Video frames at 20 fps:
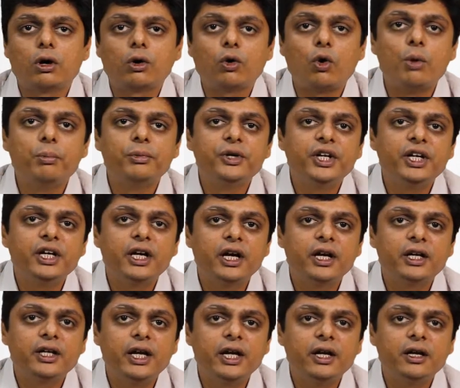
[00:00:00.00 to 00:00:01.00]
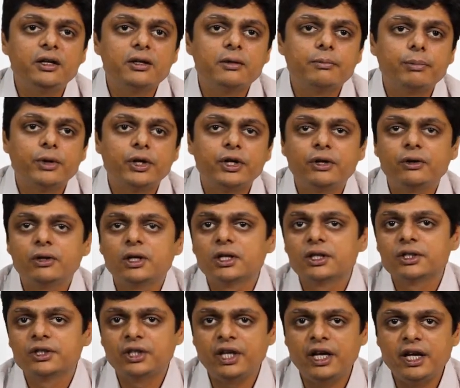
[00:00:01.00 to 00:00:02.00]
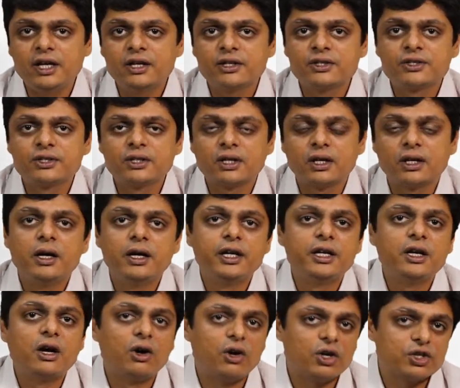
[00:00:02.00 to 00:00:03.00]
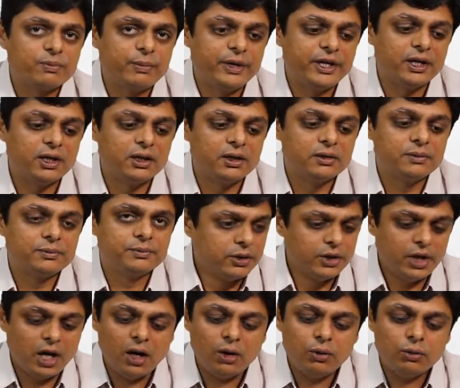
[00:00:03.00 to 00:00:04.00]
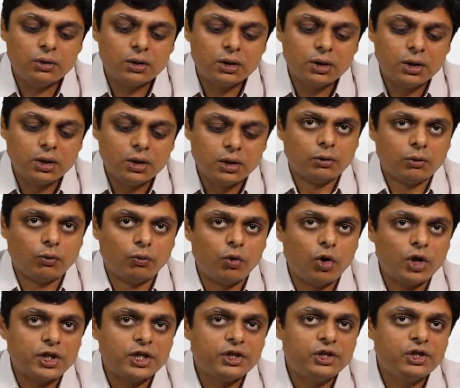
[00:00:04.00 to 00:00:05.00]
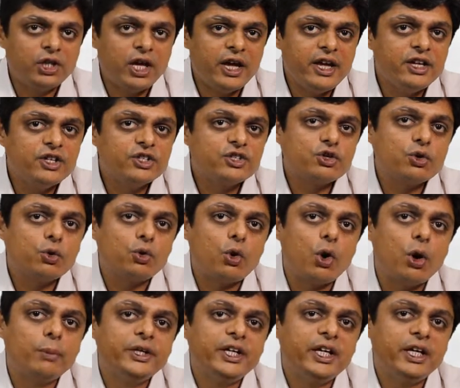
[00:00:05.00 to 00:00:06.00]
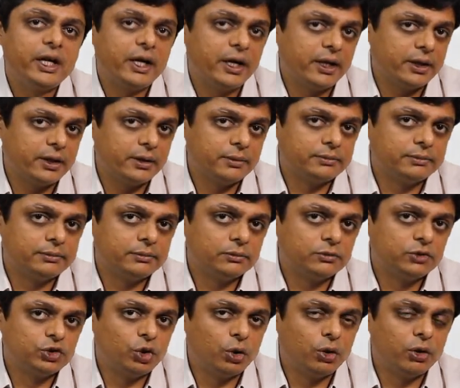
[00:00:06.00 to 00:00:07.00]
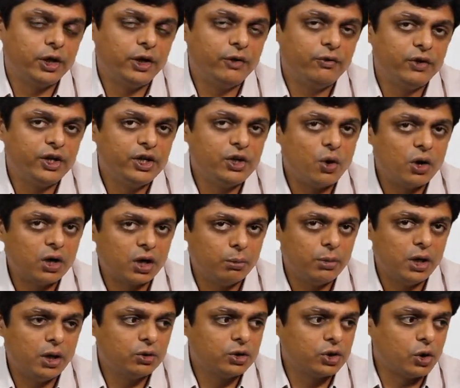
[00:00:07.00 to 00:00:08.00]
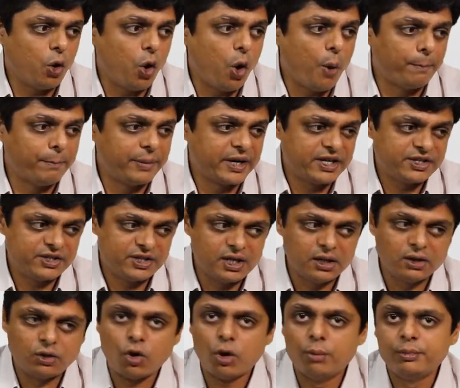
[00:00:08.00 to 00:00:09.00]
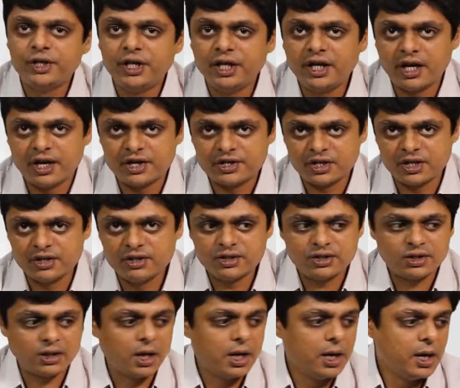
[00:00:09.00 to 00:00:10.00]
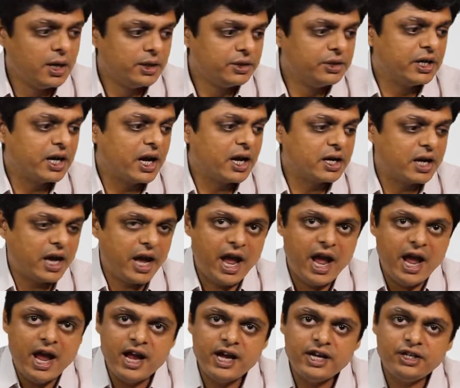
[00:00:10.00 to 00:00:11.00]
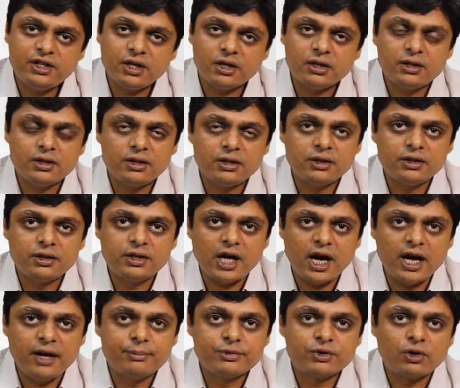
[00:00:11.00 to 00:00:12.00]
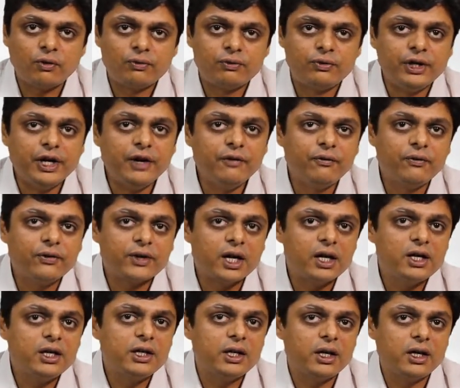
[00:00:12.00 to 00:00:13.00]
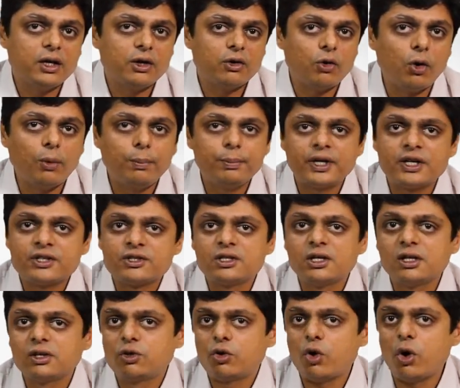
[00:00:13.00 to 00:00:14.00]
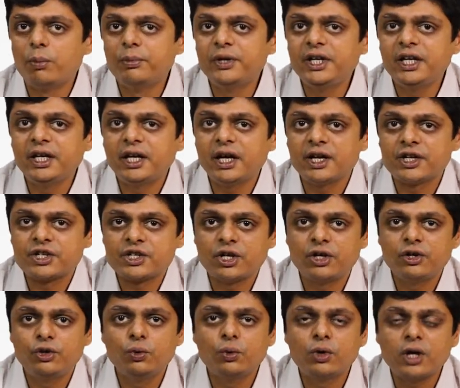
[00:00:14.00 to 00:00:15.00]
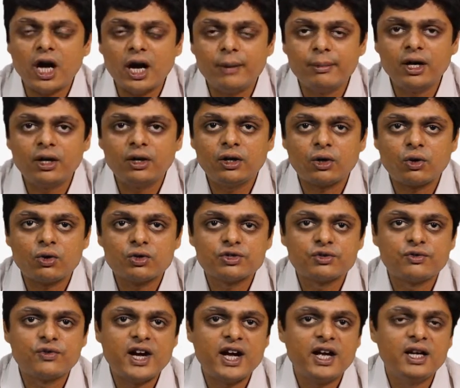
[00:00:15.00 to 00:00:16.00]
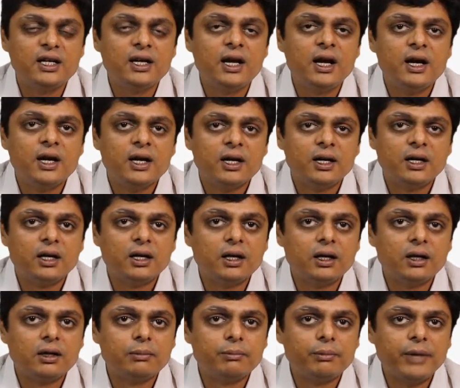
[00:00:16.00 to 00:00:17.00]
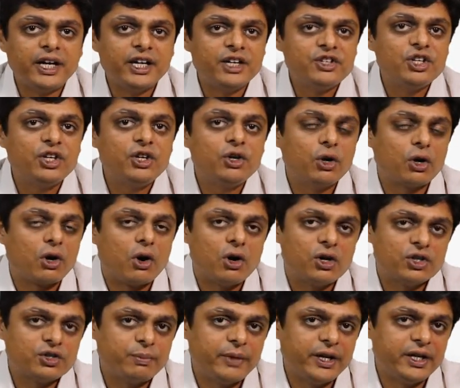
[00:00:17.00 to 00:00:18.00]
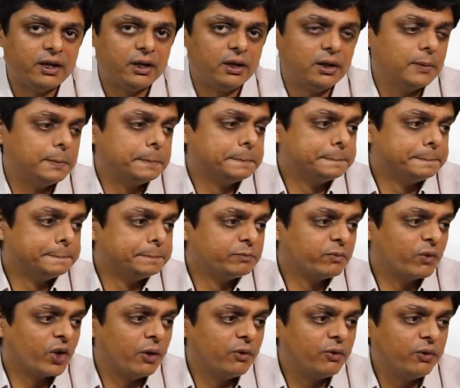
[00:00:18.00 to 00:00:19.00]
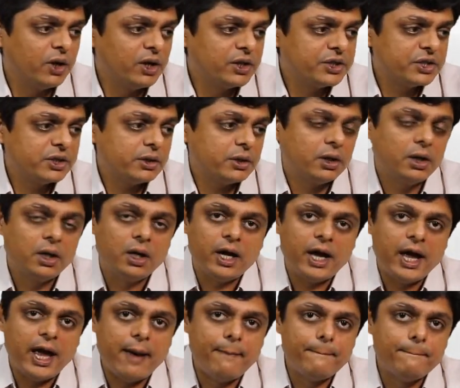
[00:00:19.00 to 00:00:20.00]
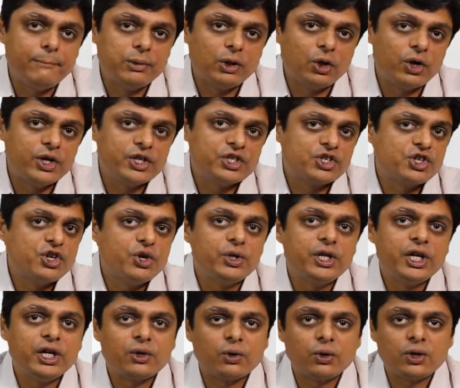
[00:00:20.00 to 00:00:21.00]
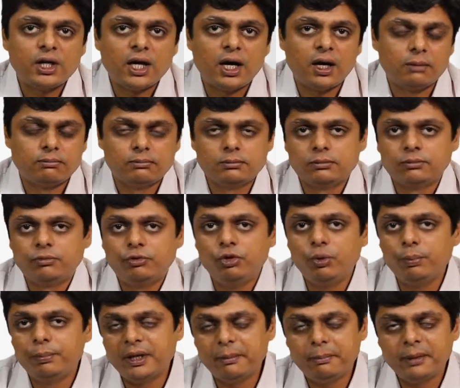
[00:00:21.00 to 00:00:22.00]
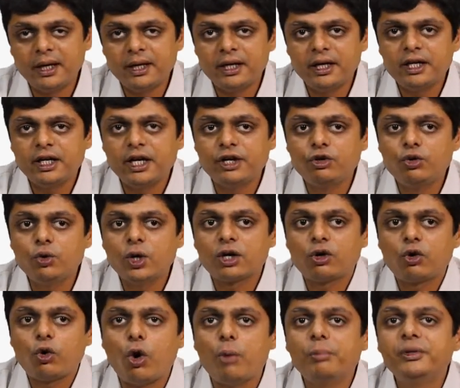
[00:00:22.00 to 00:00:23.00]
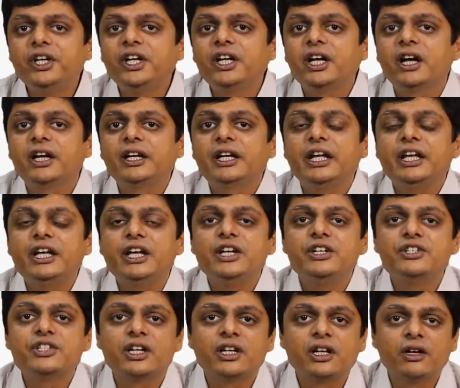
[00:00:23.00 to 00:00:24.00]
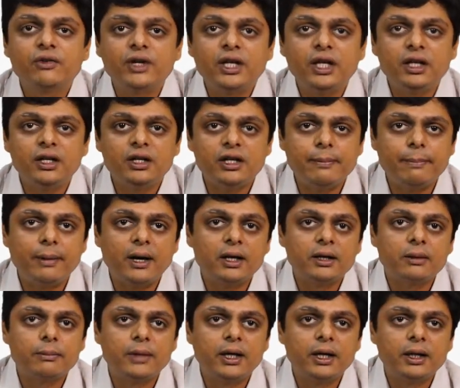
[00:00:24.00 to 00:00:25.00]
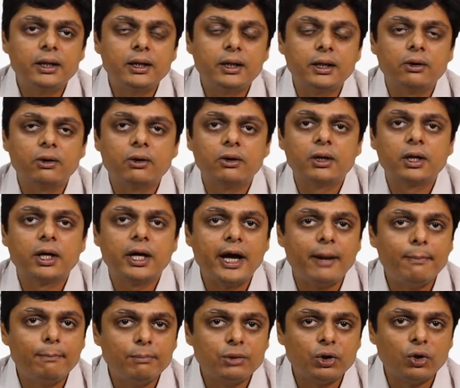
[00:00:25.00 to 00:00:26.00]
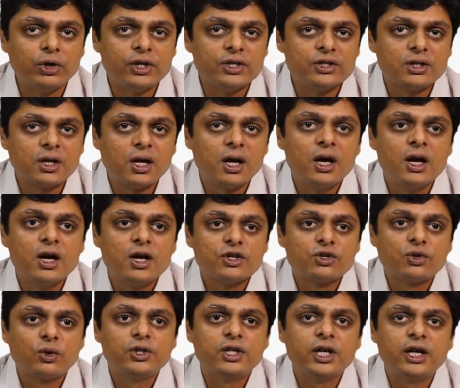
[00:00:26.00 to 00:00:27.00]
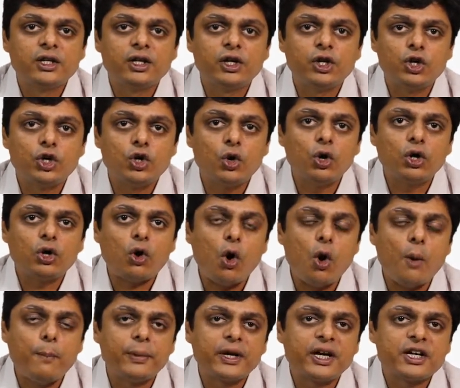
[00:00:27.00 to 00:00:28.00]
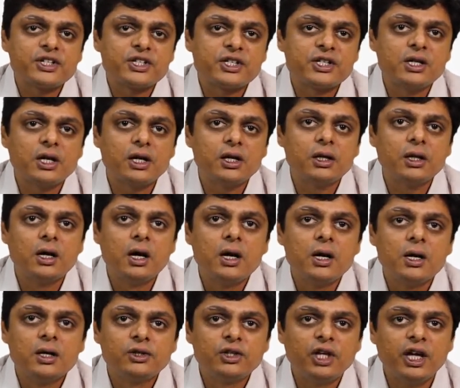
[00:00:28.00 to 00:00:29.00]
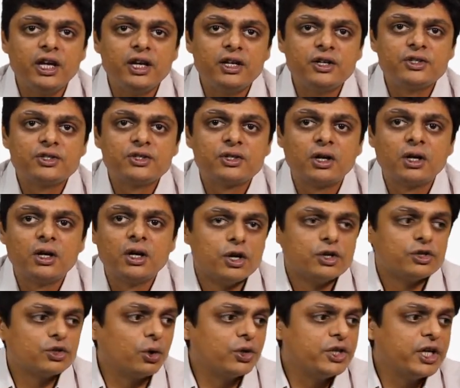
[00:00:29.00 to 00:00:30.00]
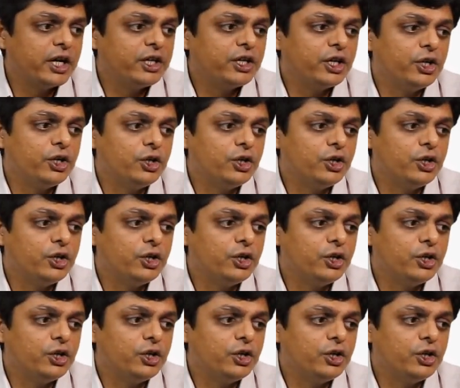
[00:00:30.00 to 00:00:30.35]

communicating particular things in a hospital. Now, what things to communicate? So if we talk about operational communications, there are 8 types of different operational communication you came across while managing your hospital. First, employees duty rota. You prepare it and you are communicating each and every department or employees so that your operational things, so that